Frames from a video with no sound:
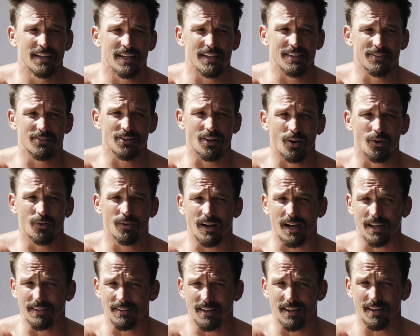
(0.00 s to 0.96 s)
And so
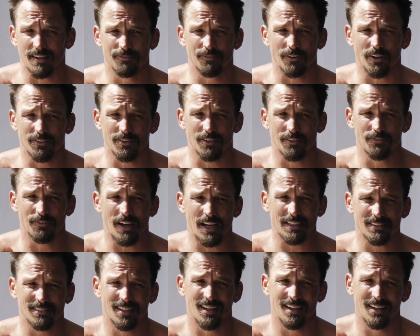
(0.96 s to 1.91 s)
I did, felt the
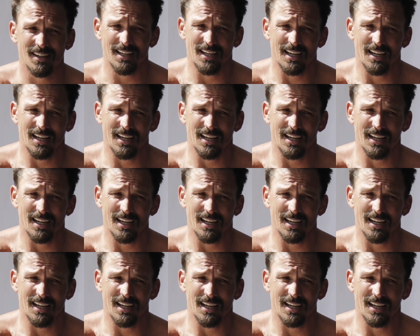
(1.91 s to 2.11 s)
effects.